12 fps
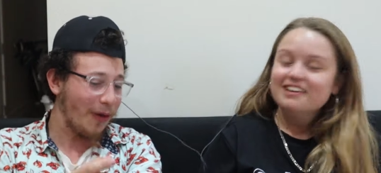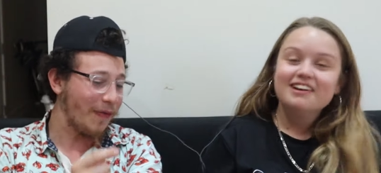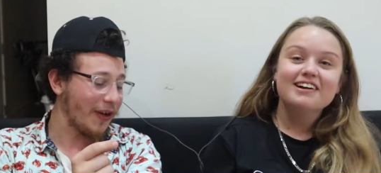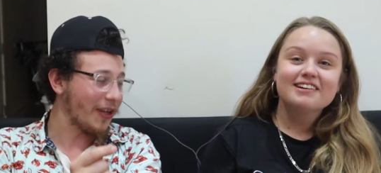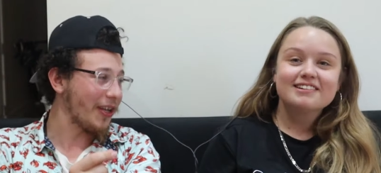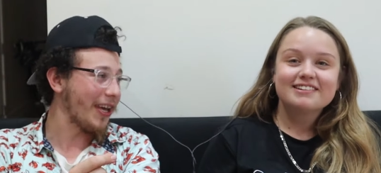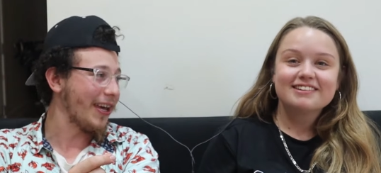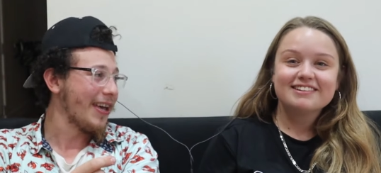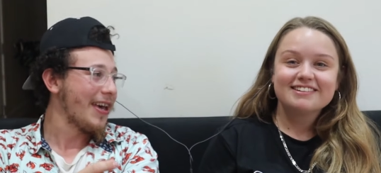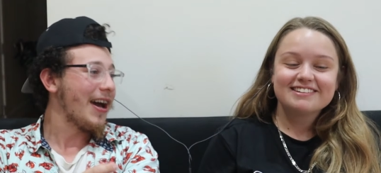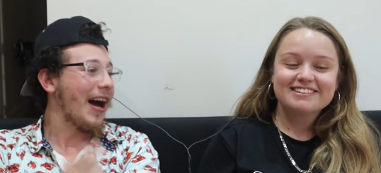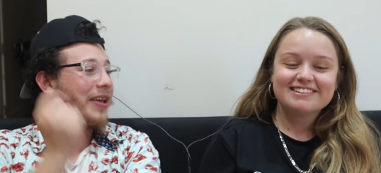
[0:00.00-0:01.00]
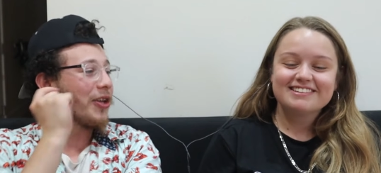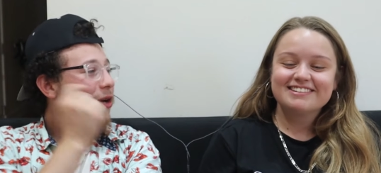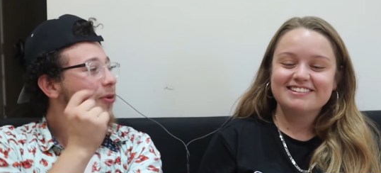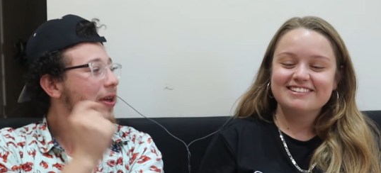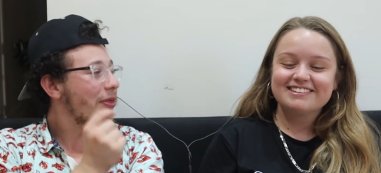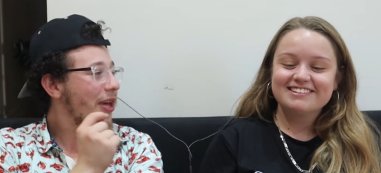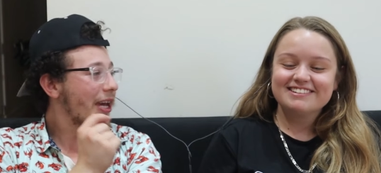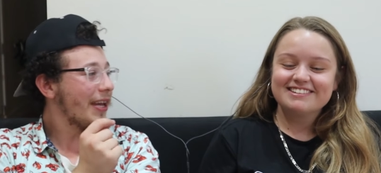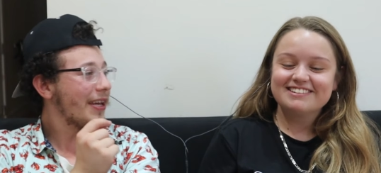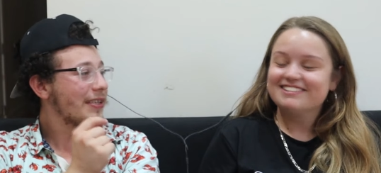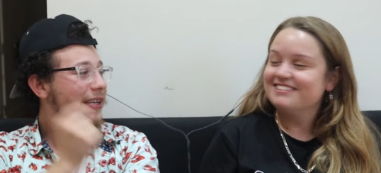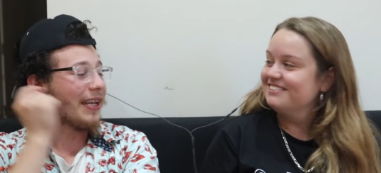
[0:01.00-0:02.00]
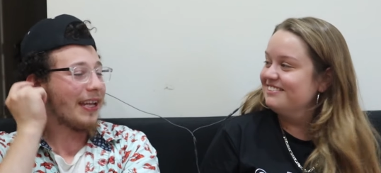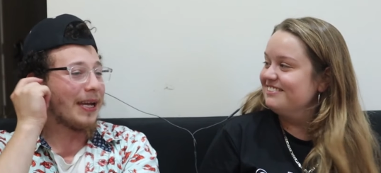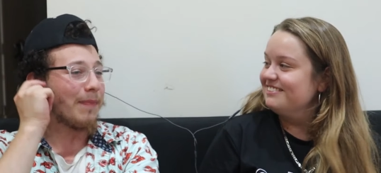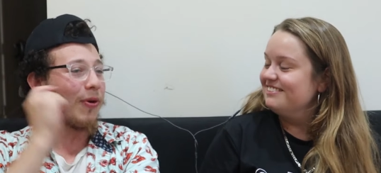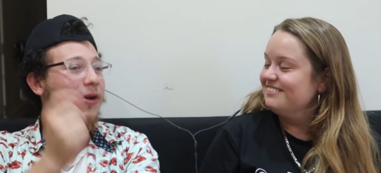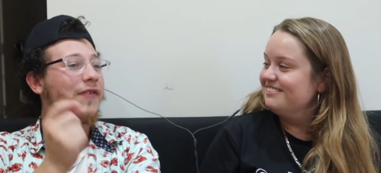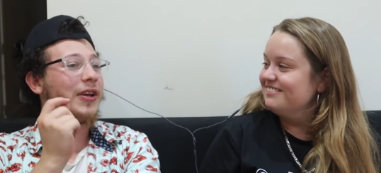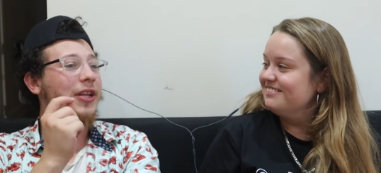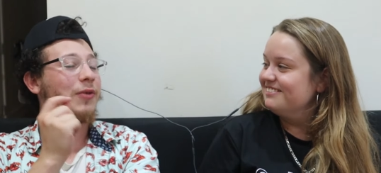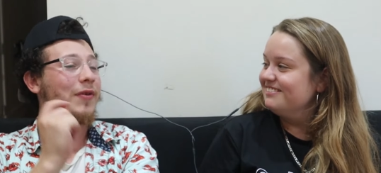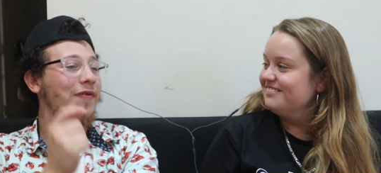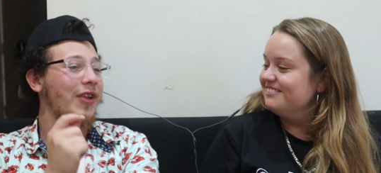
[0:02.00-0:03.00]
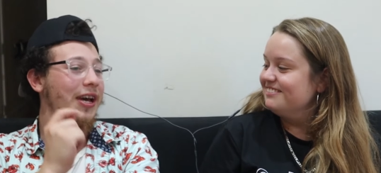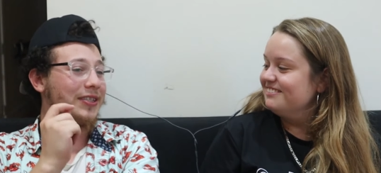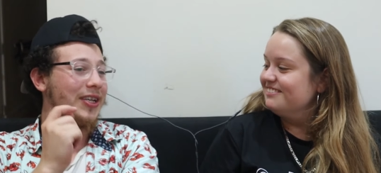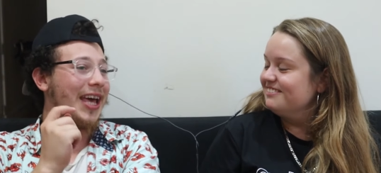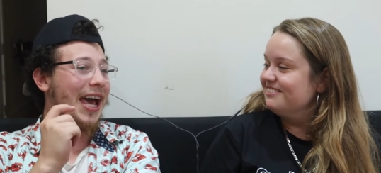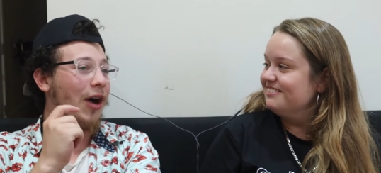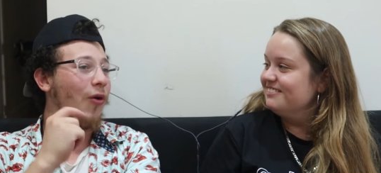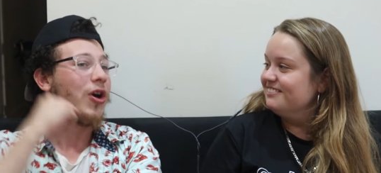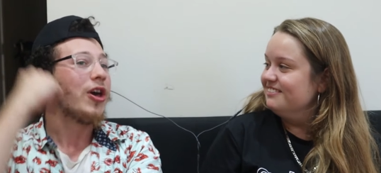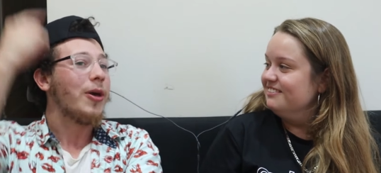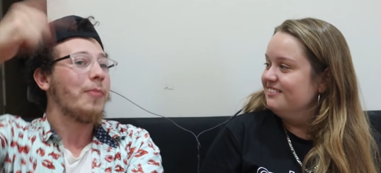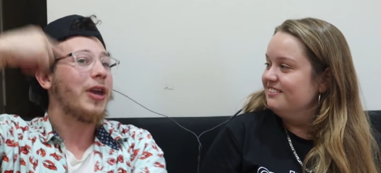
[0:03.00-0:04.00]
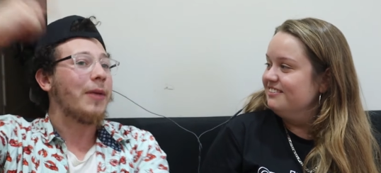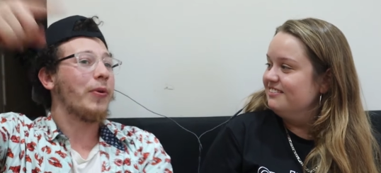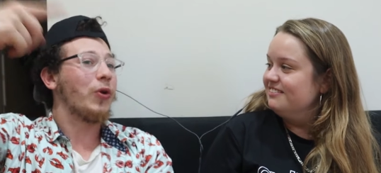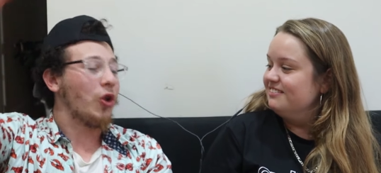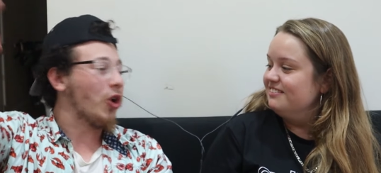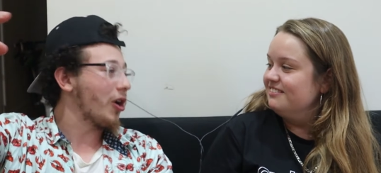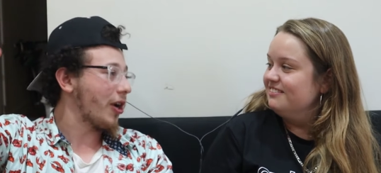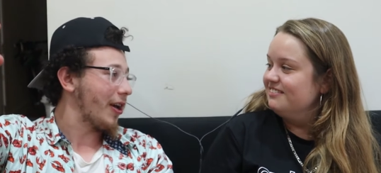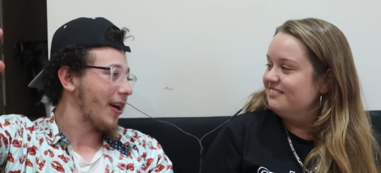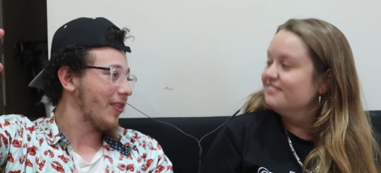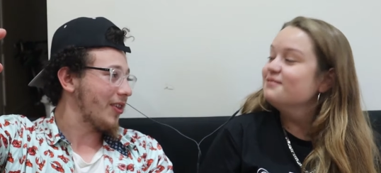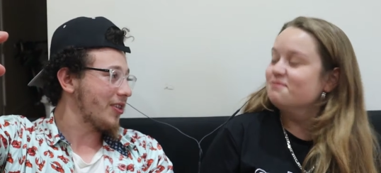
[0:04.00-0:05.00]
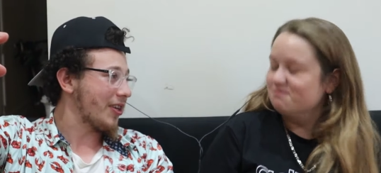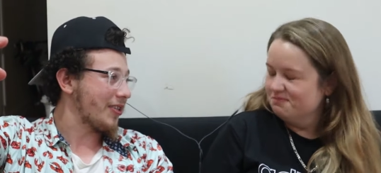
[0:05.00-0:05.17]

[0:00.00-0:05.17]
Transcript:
Speaker 1: perfectly. I you know what I think it is. It like perfectly reflects on how people look at these